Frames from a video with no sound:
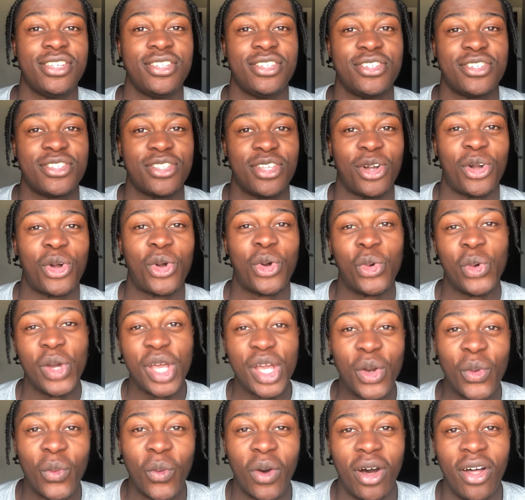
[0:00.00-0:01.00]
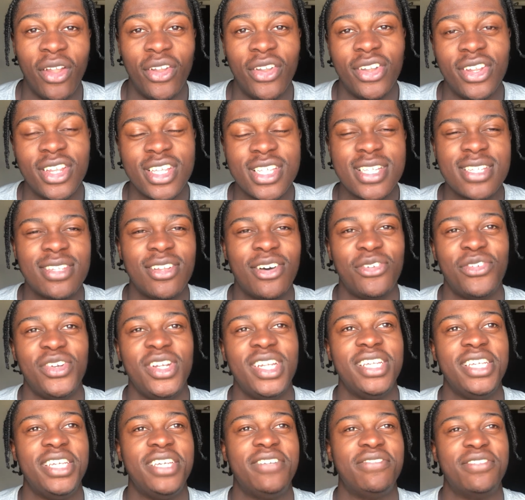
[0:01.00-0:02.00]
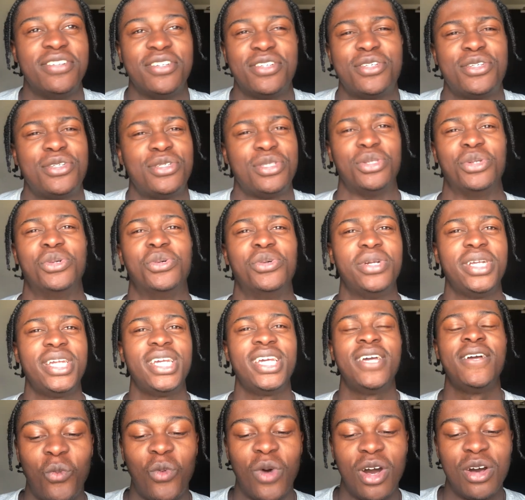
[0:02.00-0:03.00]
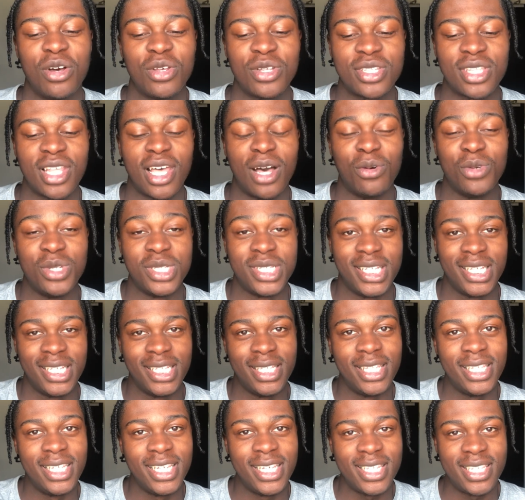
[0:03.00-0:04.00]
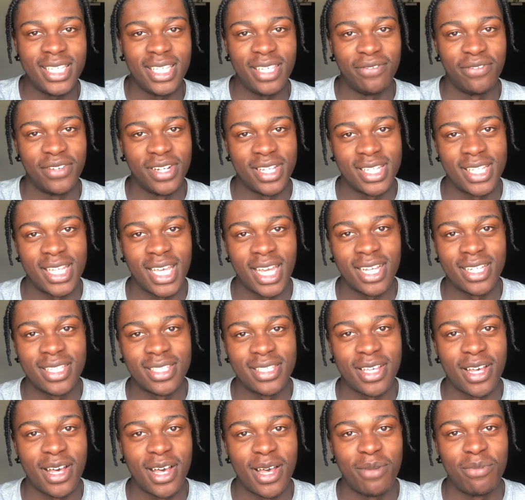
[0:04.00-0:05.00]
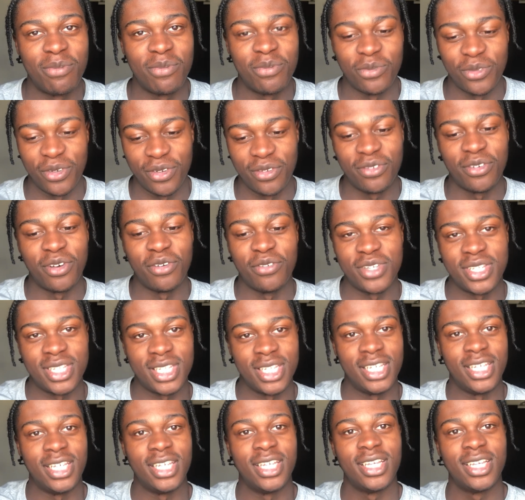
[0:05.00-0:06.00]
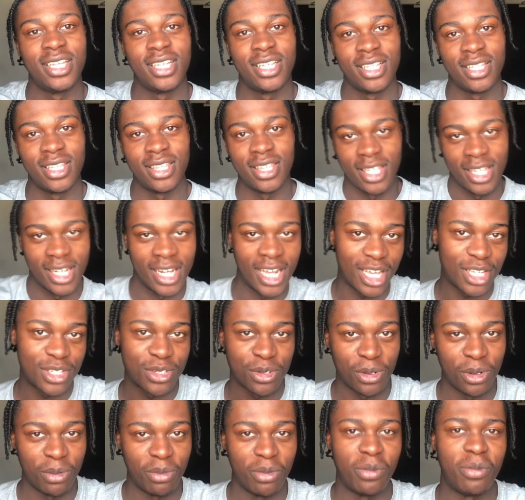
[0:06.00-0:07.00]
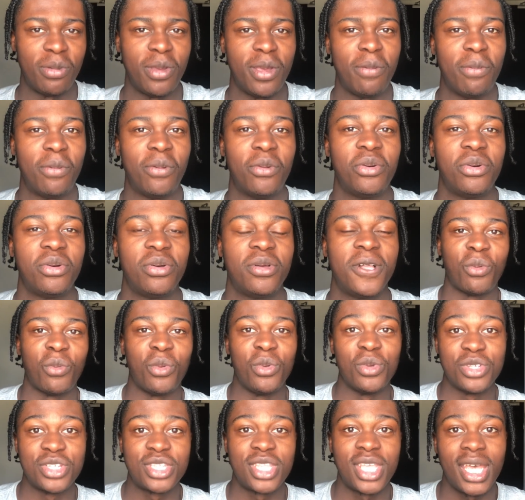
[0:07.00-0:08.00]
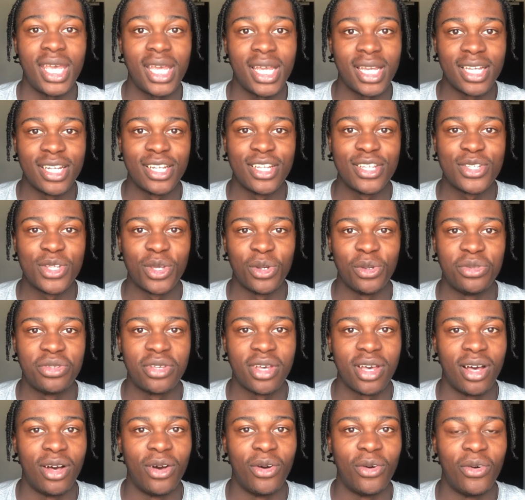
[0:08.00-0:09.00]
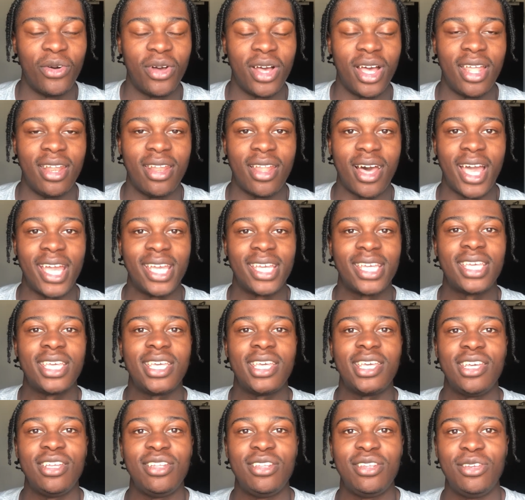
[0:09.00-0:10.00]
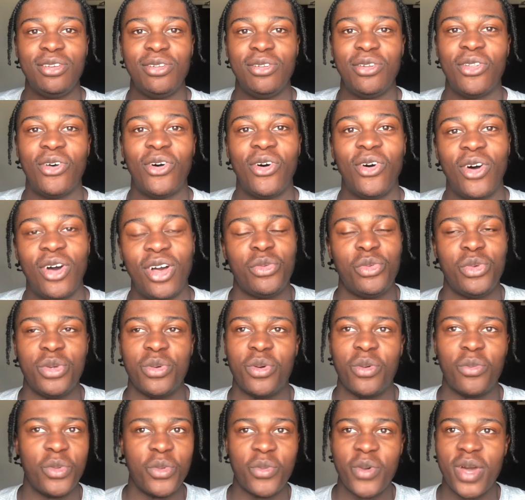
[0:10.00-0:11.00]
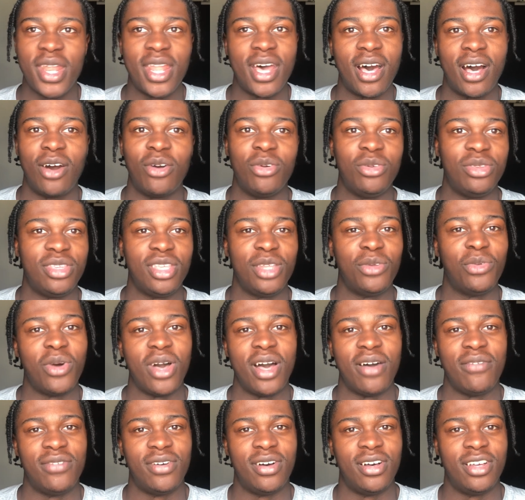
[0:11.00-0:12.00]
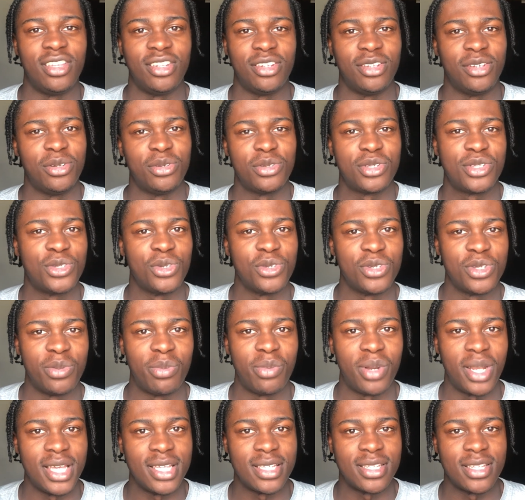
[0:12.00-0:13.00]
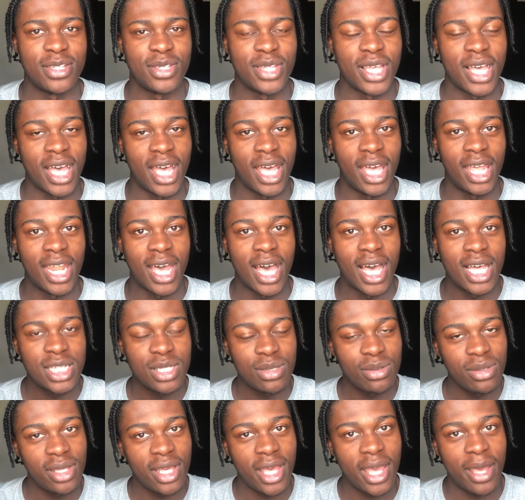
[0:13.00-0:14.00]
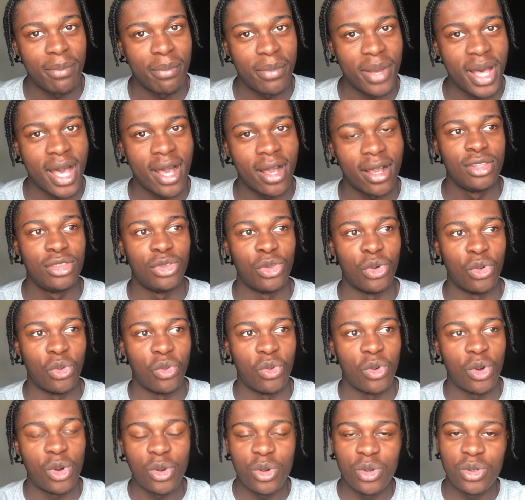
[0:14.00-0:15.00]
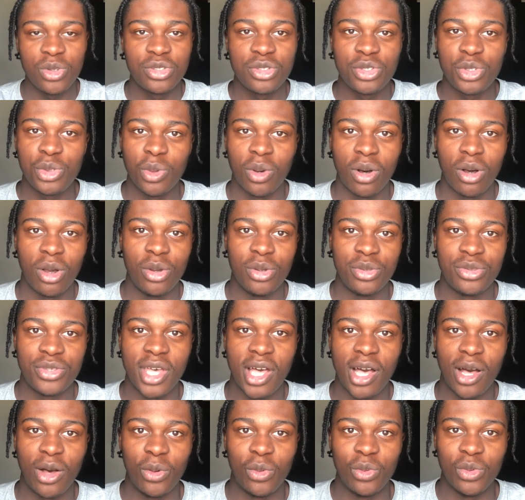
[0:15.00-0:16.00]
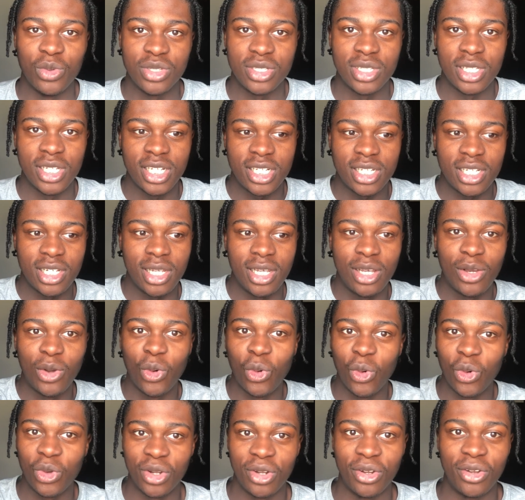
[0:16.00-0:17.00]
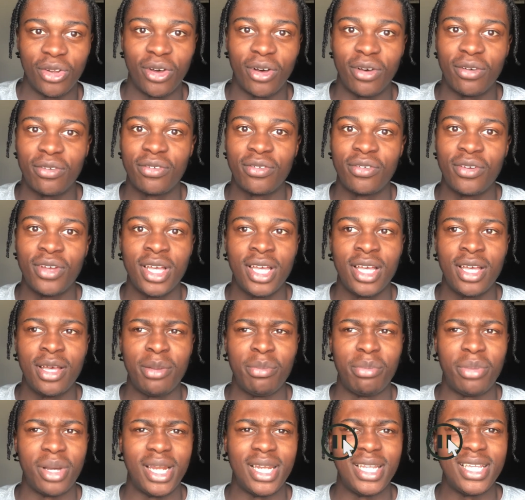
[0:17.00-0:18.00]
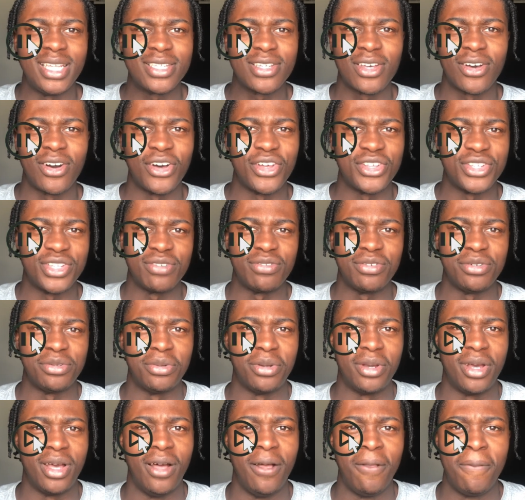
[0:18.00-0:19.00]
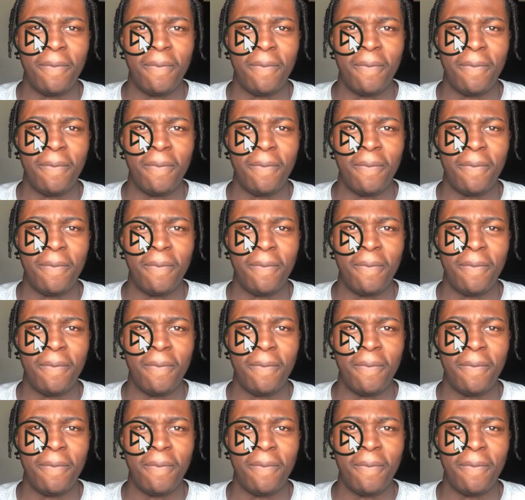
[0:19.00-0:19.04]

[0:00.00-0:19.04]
is just a quick one. This is not really even a story. Whilst I was in DC for the second time with obviously the next group of people. We were staying in this hotel, and I kid you not, we went out, did whatever, you know, saw some places. And as we came back, the road to our hotel was literally cordoned off police cars everywhere.